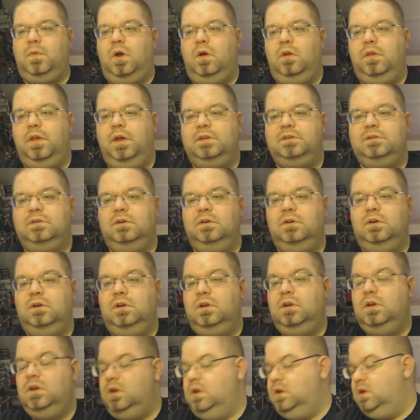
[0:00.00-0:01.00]
all that's good.
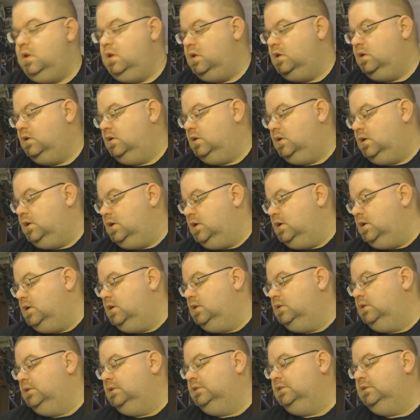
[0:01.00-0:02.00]

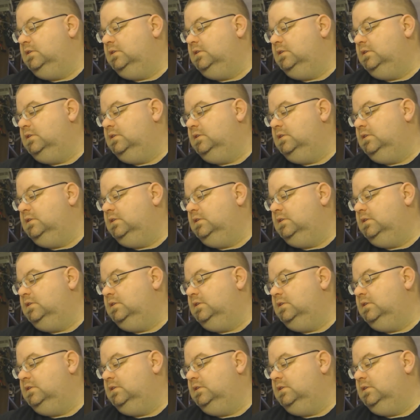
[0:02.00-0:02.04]
Let's